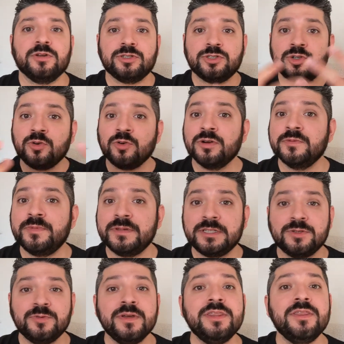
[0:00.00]
we're torn
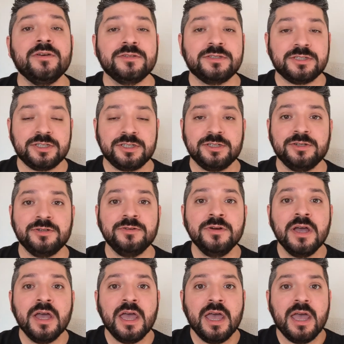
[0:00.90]
between those
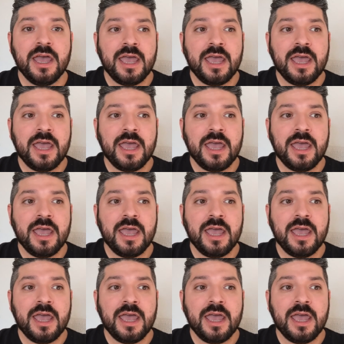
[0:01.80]
two.